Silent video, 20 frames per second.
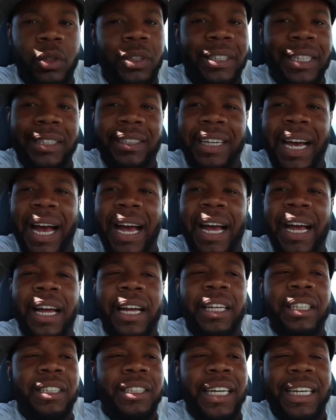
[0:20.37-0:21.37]
Just got
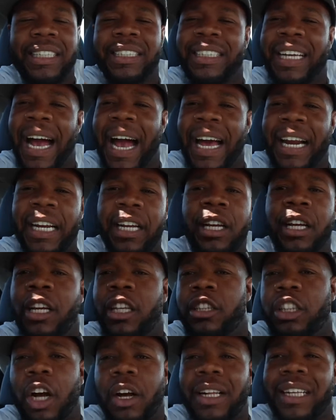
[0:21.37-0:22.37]
it,
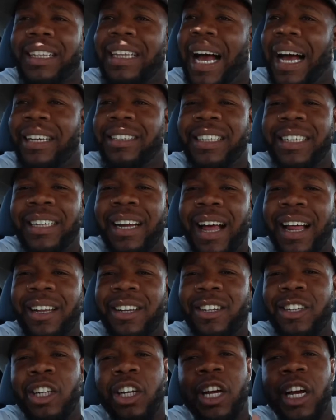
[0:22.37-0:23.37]

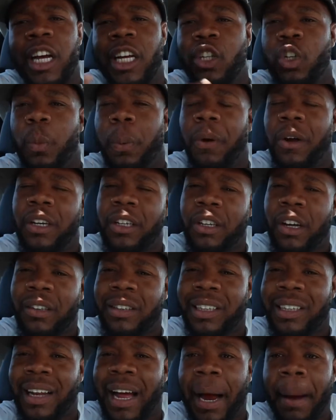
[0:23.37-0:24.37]
$30,000, and you pull it off
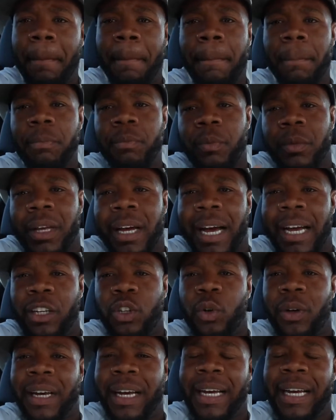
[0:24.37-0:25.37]
the lot, and
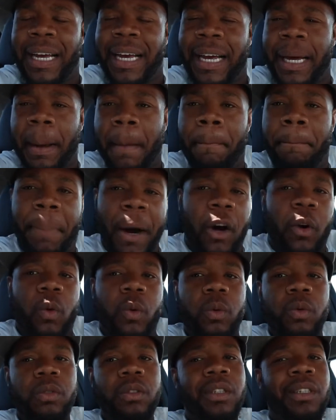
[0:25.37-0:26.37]
you get hit. Boom.
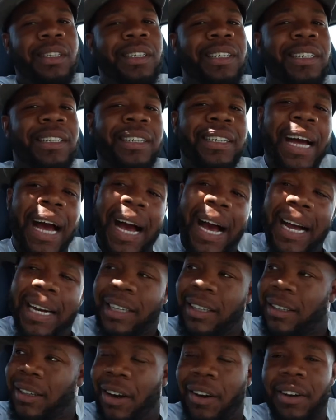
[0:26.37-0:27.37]

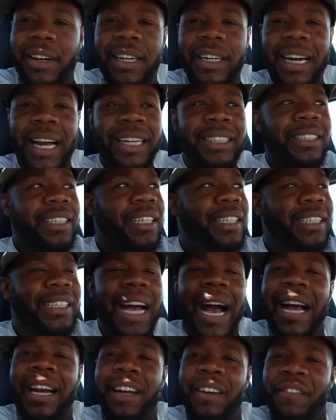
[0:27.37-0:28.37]
God darn it, I just
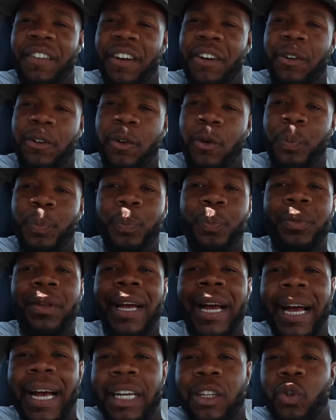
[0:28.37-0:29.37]
got the vehicle,
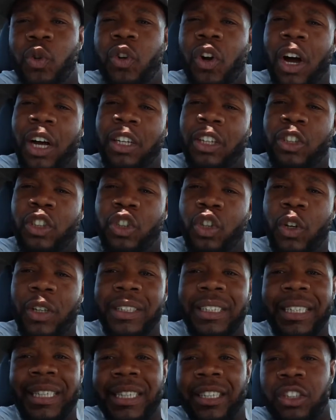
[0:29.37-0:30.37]
and you call
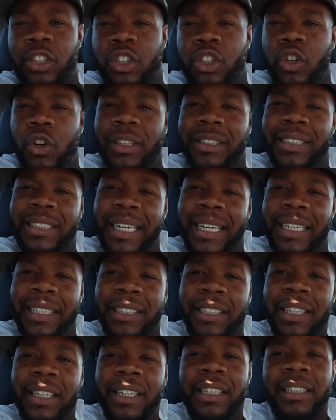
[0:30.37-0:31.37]
insurance, and the insurance says
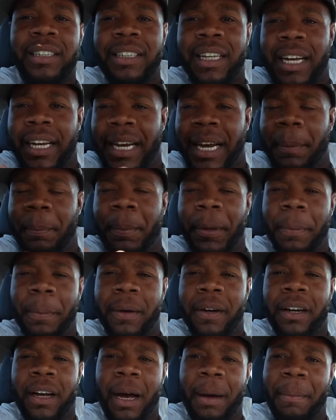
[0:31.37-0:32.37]
they get
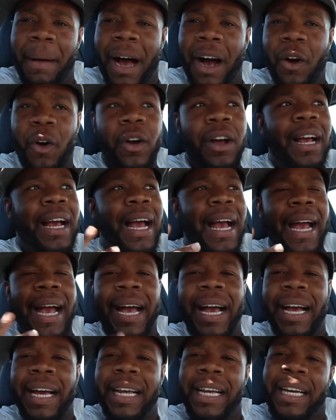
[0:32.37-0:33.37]
people to come out,
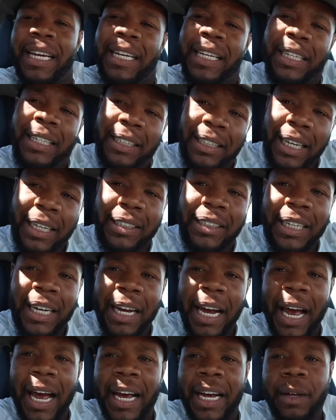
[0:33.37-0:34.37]
and they say,
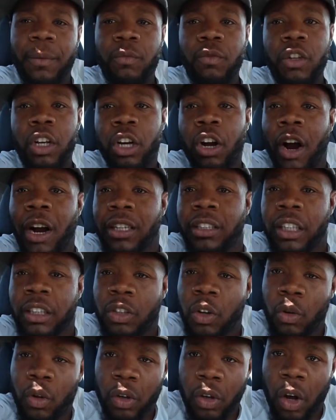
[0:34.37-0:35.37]
hey, the car is a
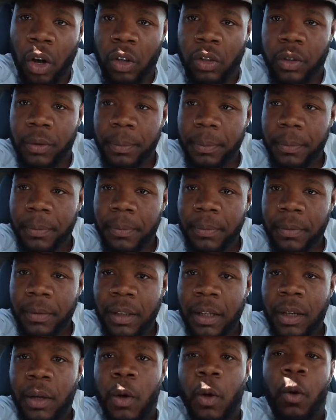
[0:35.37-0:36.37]
total loss.
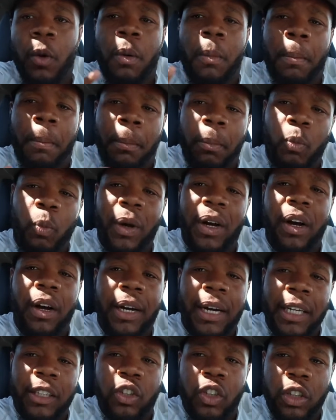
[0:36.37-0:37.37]
We're gonna
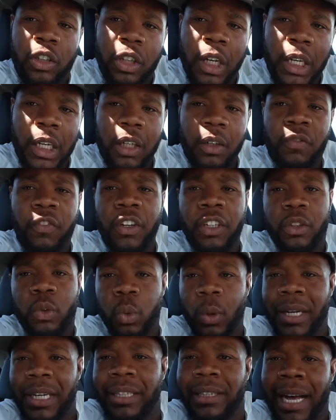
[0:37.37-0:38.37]
cut you a check for
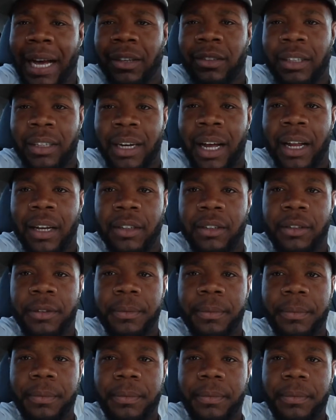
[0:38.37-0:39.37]

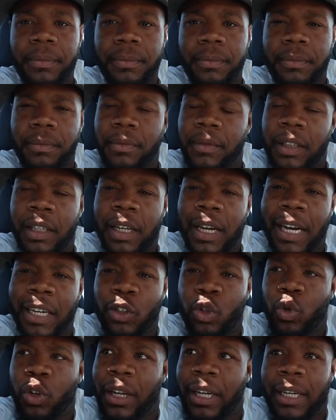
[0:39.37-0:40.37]
$20,000. And
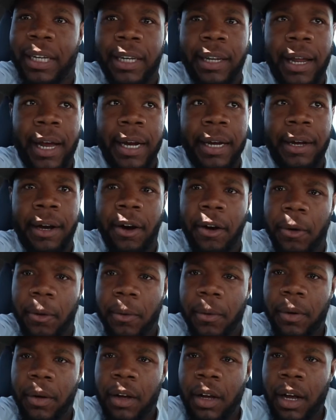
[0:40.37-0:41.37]
you looking like, yo,
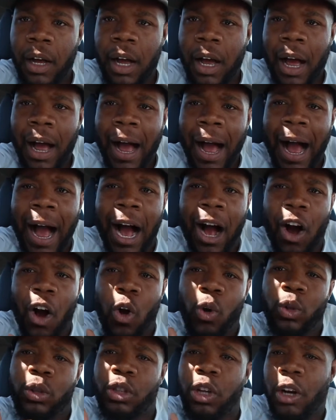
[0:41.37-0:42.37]
I
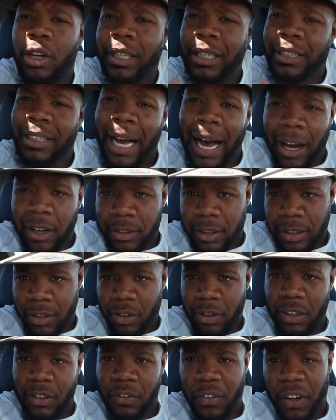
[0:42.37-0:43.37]
owe $30,000
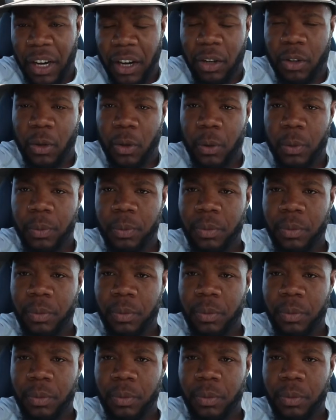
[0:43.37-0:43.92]
on this vehicle.